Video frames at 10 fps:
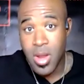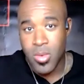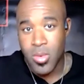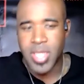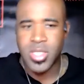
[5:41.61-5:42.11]

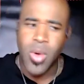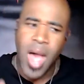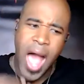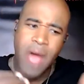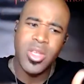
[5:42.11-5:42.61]
right? So
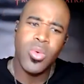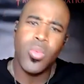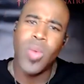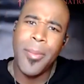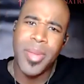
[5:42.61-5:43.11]
how do you
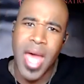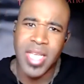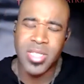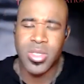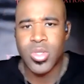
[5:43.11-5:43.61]

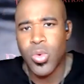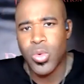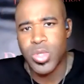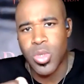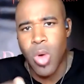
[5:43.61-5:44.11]
weaponize the
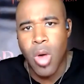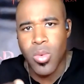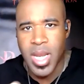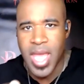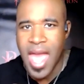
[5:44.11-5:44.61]
tools you
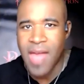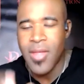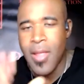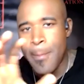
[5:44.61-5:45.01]
already have?